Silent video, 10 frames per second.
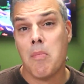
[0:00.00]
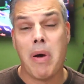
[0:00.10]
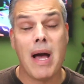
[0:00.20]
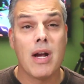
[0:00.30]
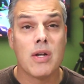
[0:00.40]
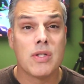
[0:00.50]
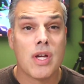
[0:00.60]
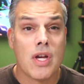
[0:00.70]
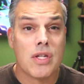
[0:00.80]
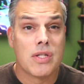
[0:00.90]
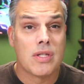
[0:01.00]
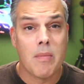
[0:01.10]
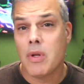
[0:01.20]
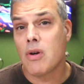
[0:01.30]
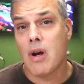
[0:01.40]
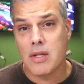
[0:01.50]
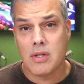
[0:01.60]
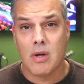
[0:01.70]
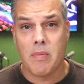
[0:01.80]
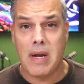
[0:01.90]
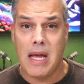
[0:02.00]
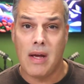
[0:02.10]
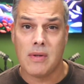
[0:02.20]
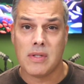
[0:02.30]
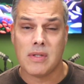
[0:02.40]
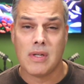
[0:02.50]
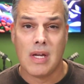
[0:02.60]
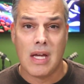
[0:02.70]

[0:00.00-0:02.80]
buyers stumble across an open house,